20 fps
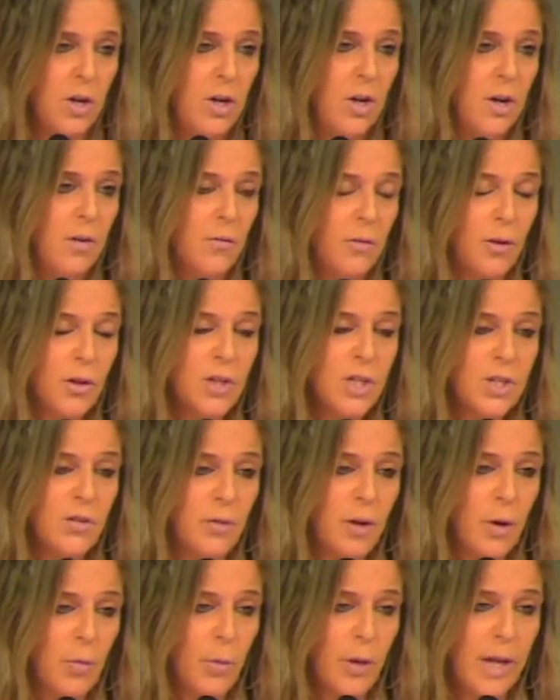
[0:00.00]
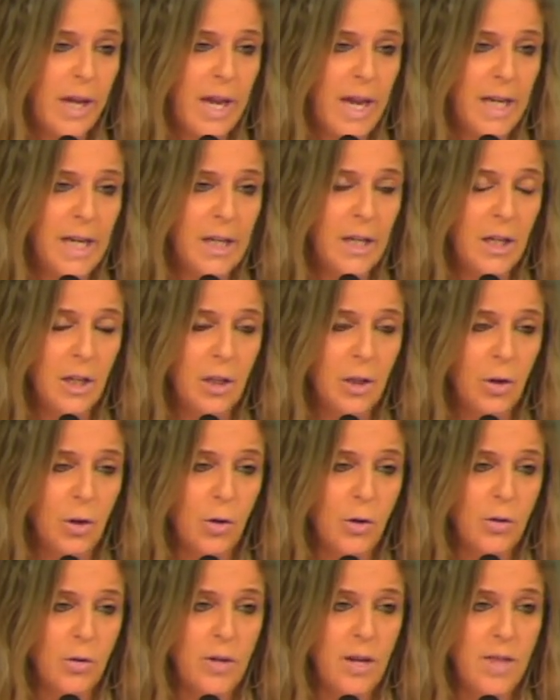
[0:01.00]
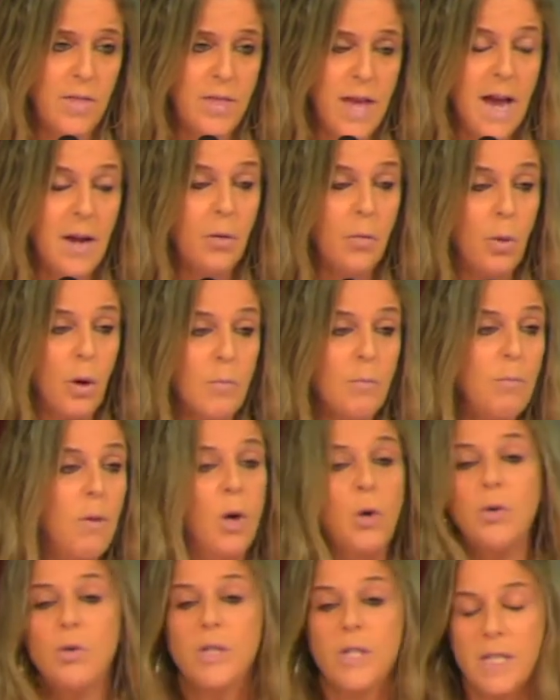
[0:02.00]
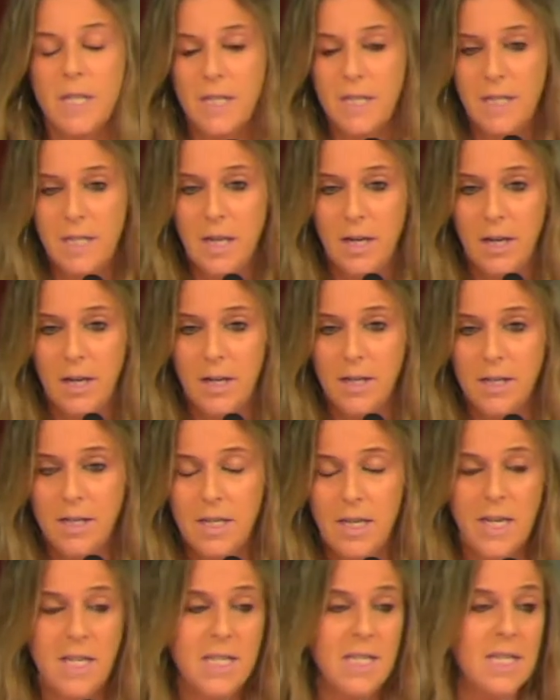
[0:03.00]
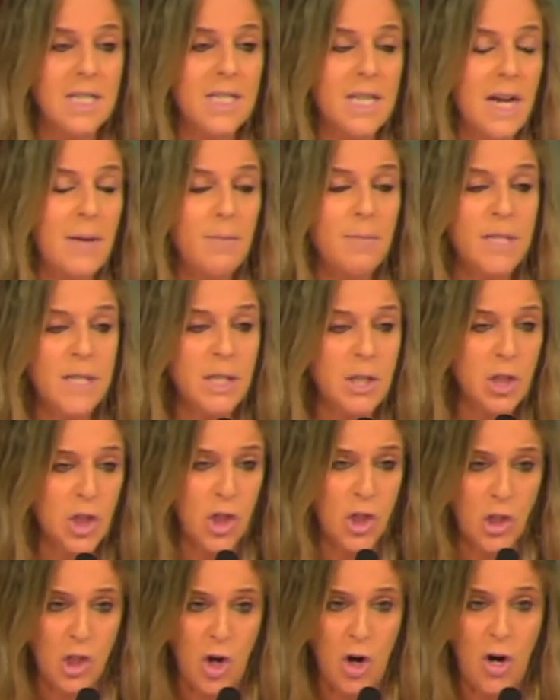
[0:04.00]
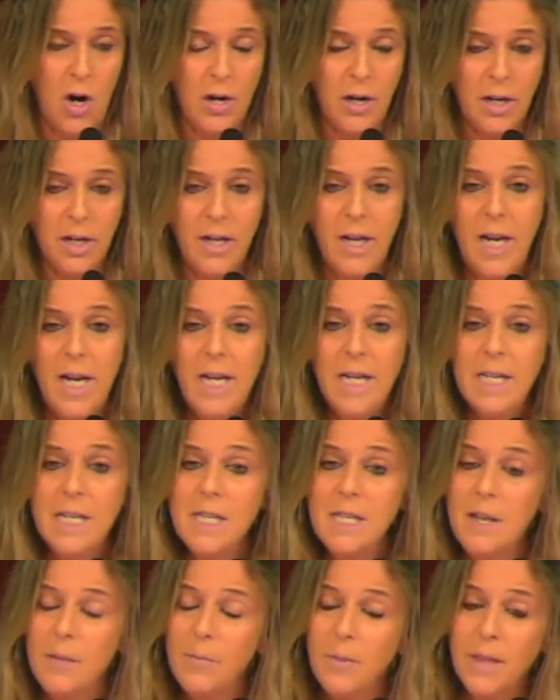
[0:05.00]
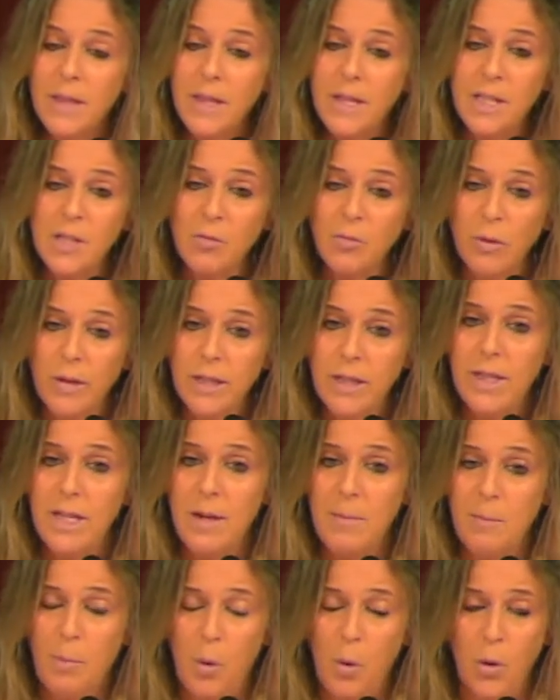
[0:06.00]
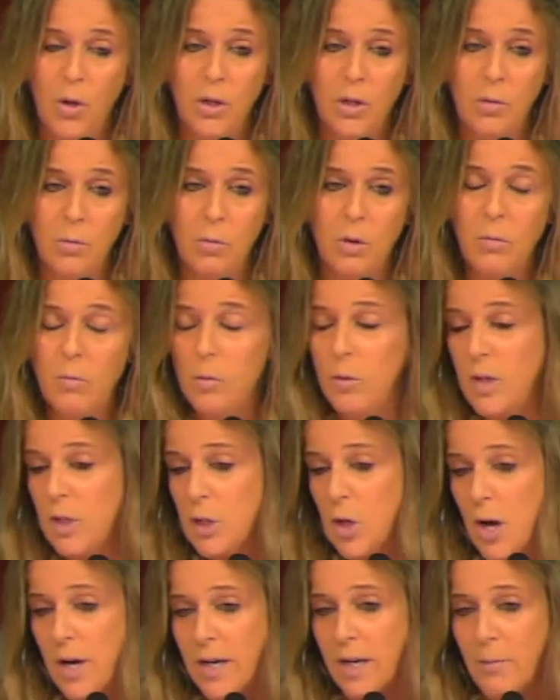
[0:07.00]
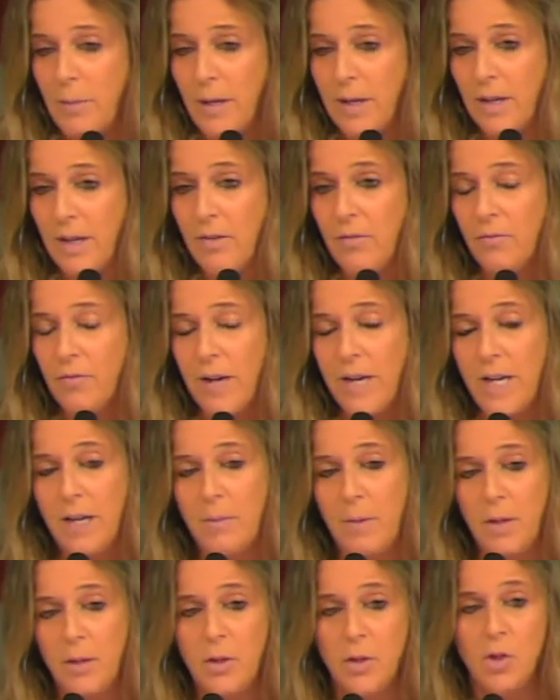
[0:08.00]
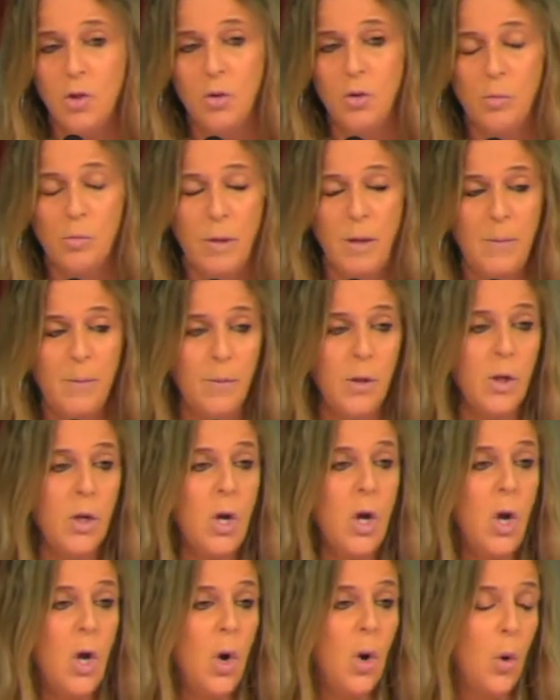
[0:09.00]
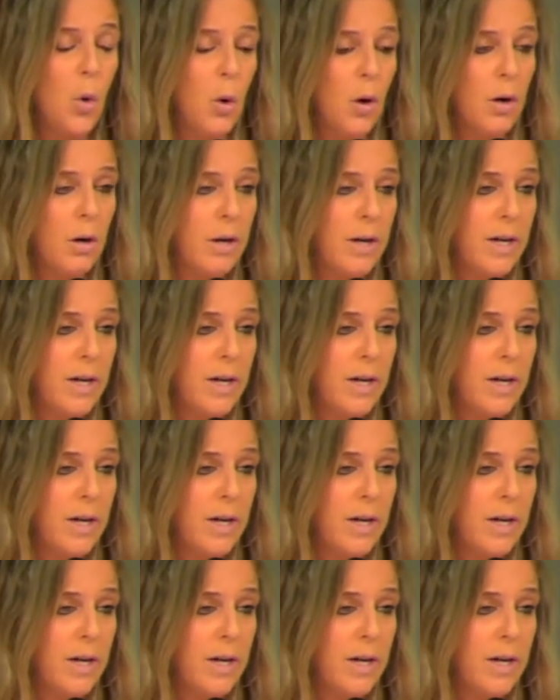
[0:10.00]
First of all, we can learn that what Moses does is attempting to talk is something that's really important, whether we talk about infighting among the Jewish people or